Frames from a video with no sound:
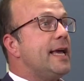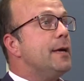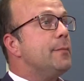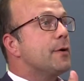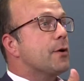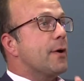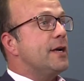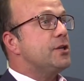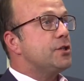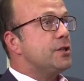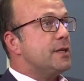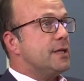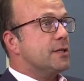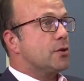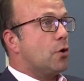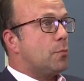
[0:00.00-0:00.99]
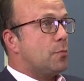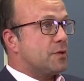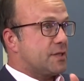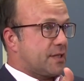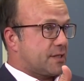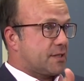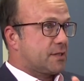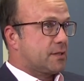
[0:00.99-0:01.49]
Immigration is almost
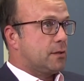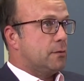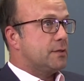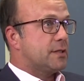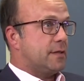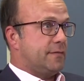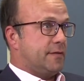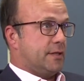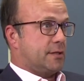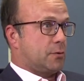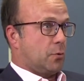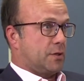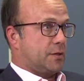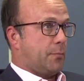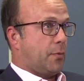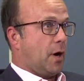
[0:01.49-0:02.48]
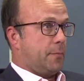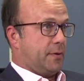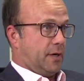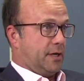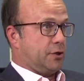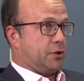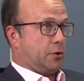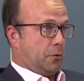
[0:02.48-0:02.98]
exclusively the source of
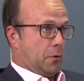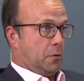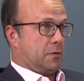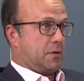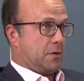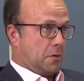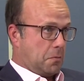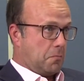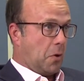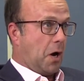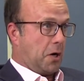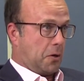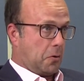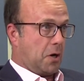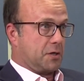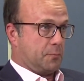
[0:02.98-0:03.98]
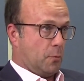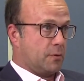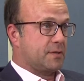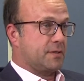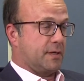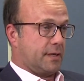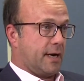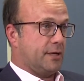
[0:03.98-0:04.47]
population growth across
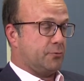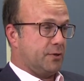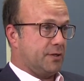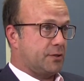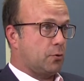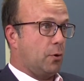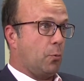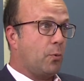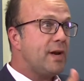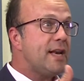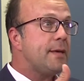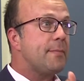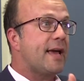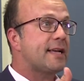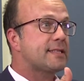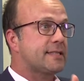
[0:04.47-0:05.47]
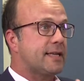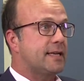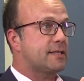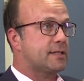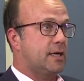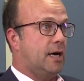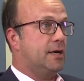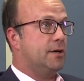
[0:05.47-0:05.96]
most of the country, so it really makes
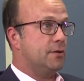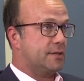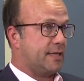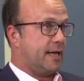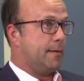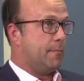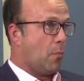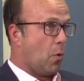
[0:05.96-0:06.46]
sense to understand